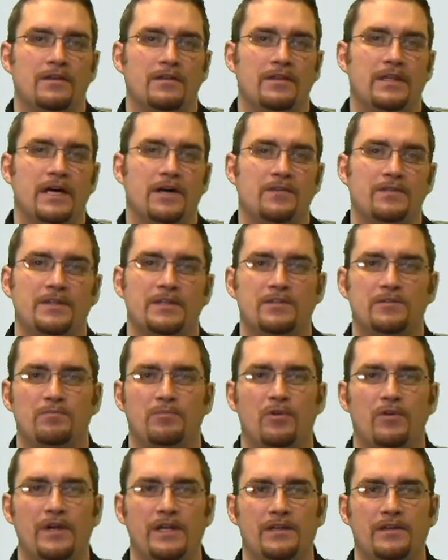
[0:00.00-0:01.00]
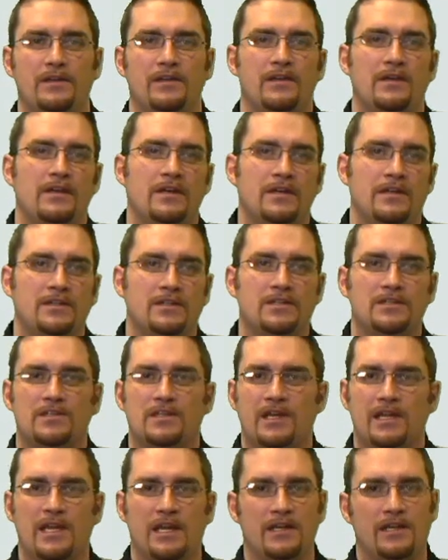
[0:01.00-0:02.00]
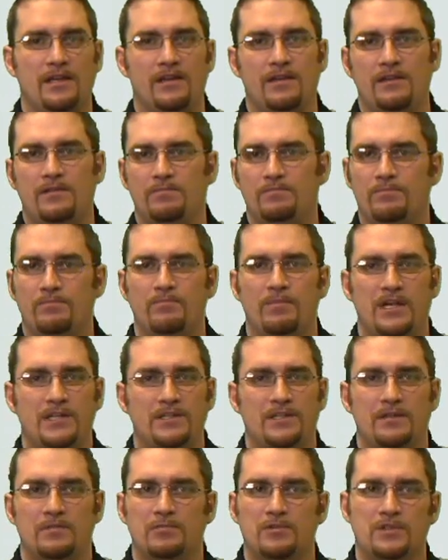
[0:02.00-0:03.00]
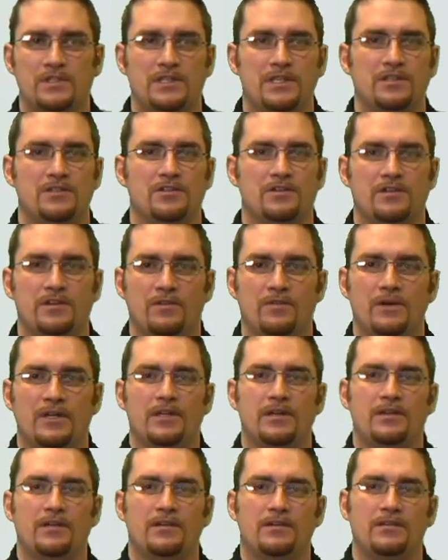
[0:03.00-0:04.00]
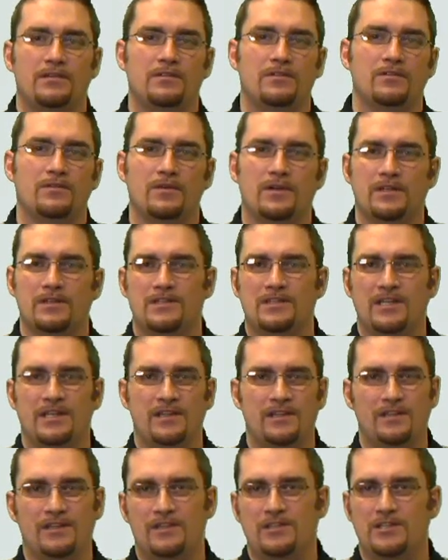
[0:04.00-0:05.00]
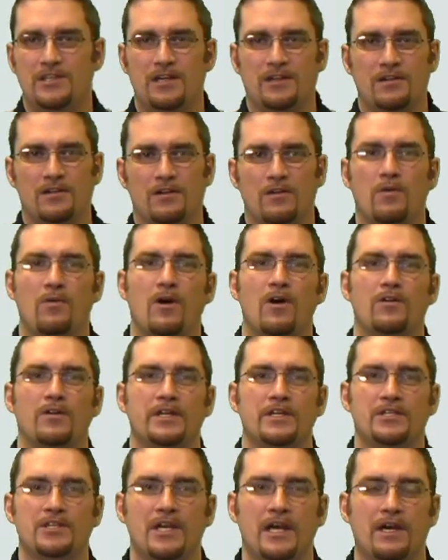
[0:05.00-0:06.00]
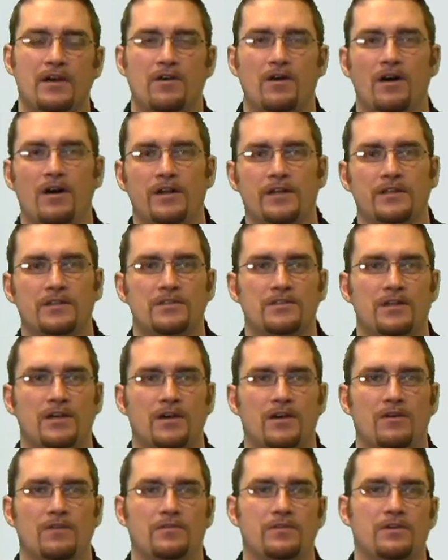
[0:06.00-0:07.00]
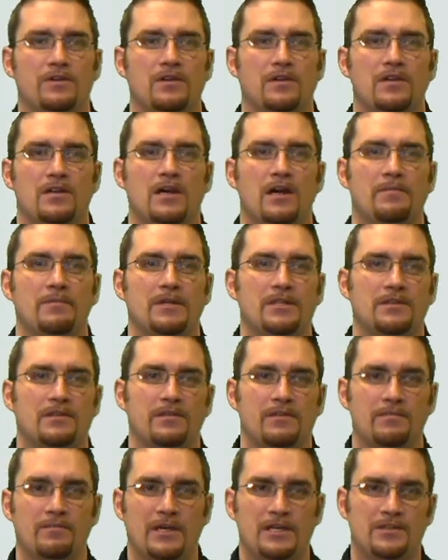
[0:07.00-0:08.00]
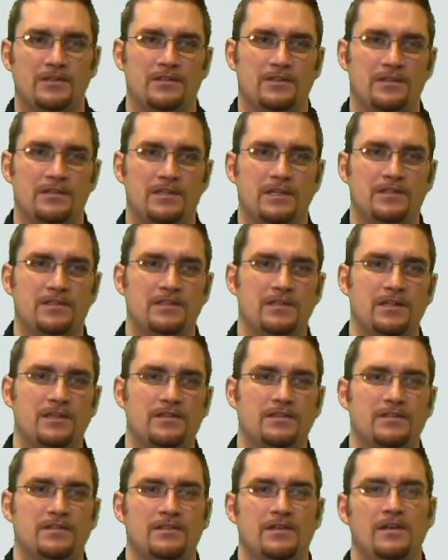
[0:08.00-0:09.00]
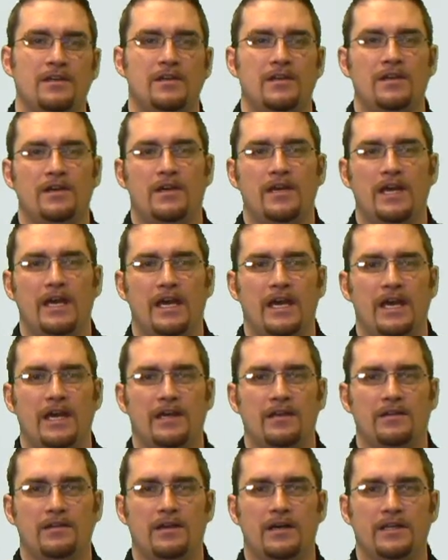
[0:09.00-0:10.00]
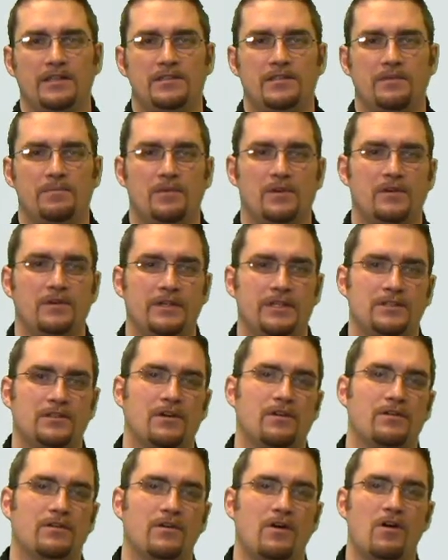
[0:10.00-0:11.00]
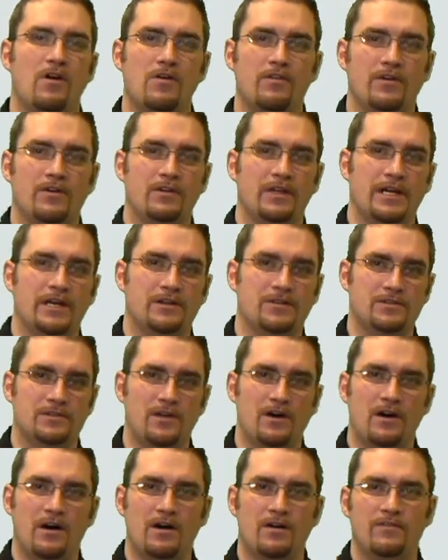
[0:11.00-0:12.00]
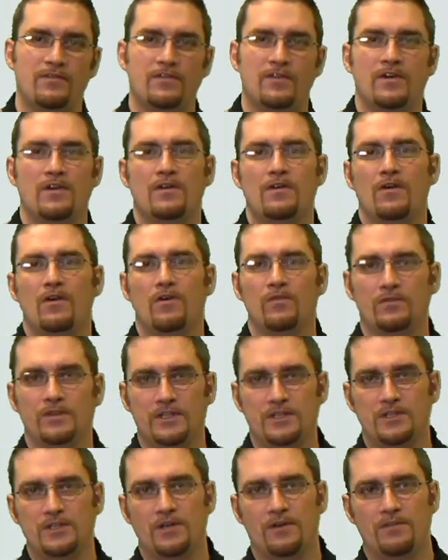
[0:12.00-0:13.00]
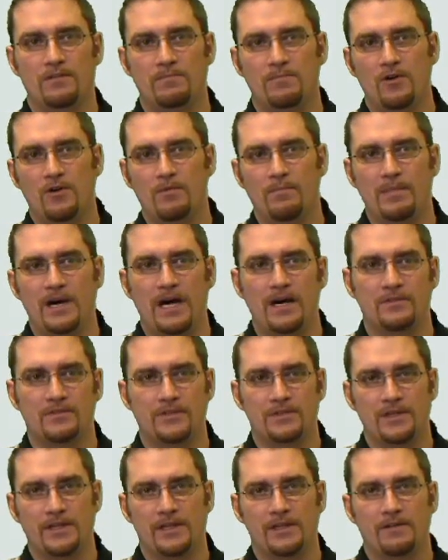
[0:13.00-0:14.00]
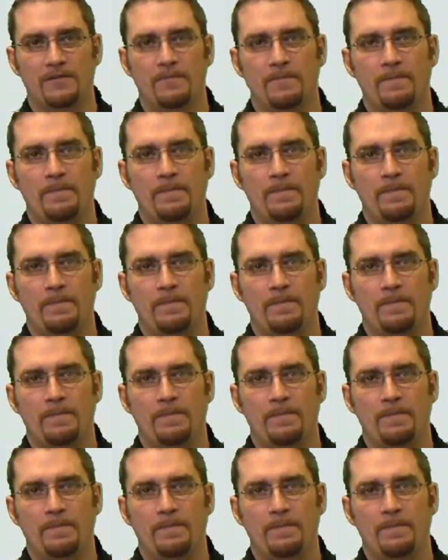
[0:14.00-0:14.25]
Now at this point, just like any meshing procedure, you want to do a sanity check or quality check on it so you can come into the mesh statistics and I typically turn all the layers off, only show the mold boundary,